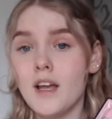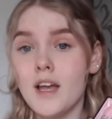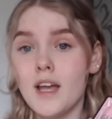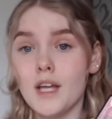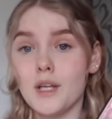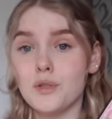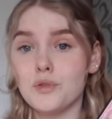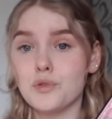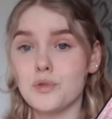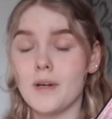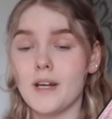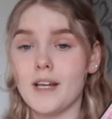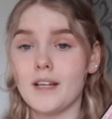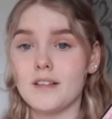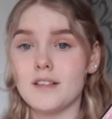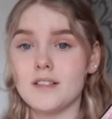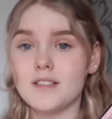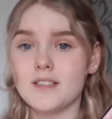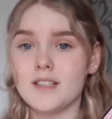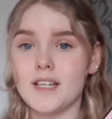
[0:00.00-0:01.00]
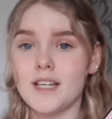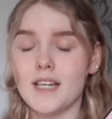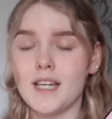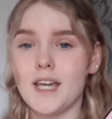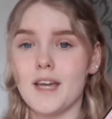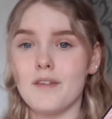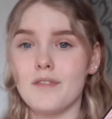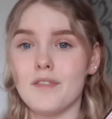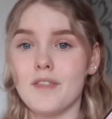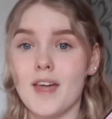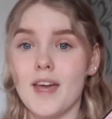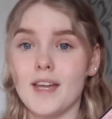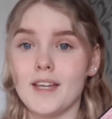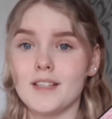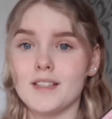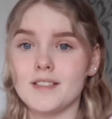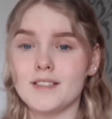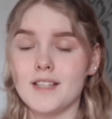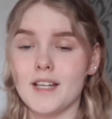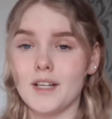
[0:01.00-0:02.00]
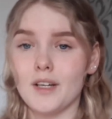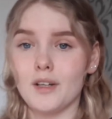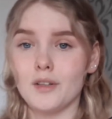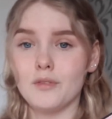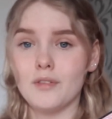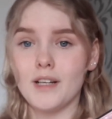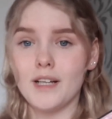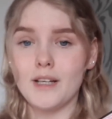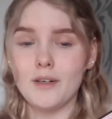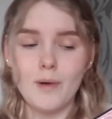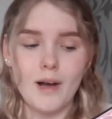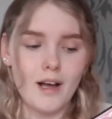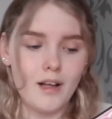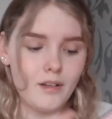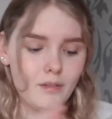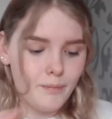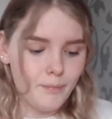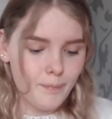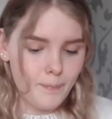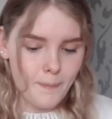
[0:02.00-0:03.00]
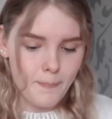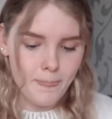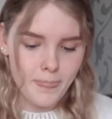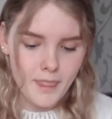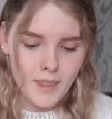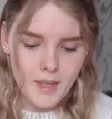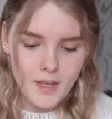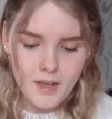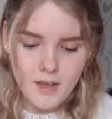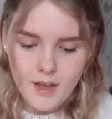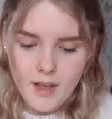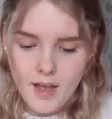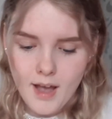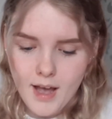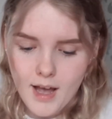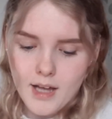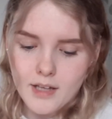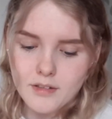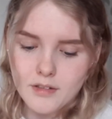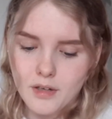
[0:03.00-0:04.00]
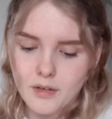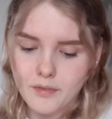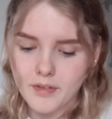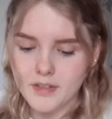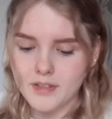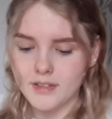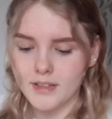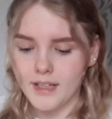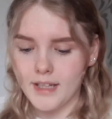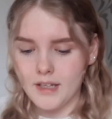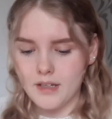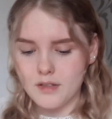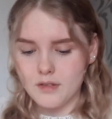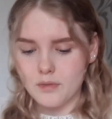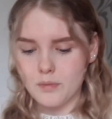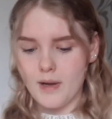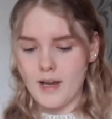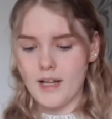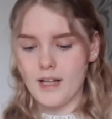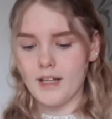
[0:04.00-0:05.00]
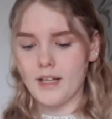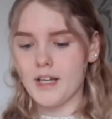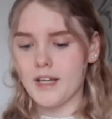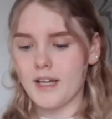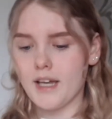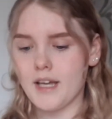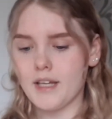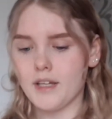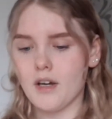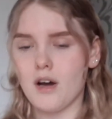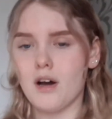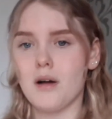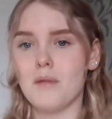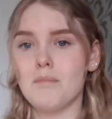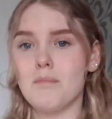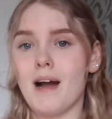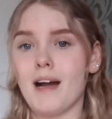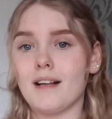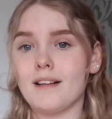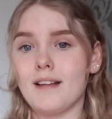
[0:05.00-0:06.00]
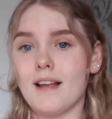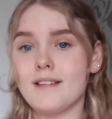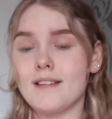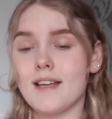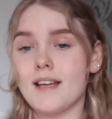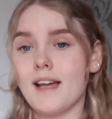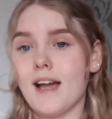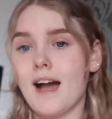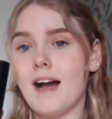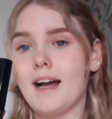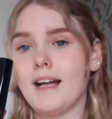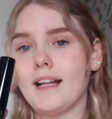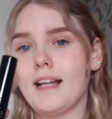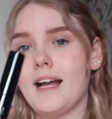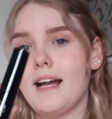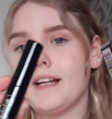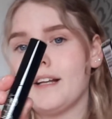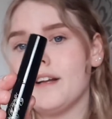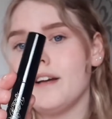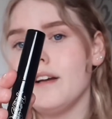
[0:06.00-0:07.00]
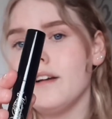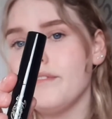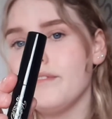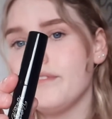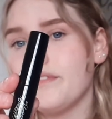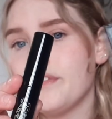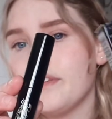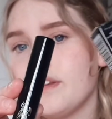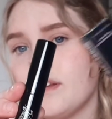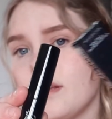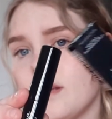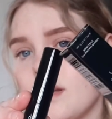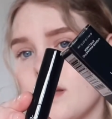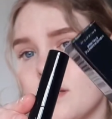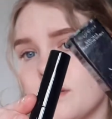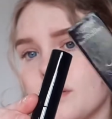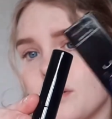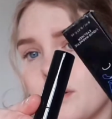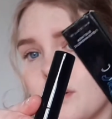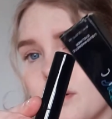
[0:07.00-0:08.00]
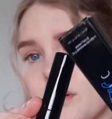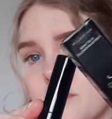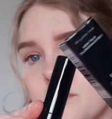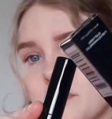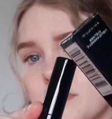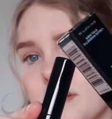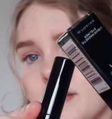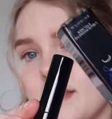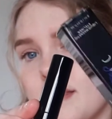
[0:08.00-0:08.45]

intrigued to see if they stay on really well. And obviously as well, you get your magnetic eyeliner. So it comes in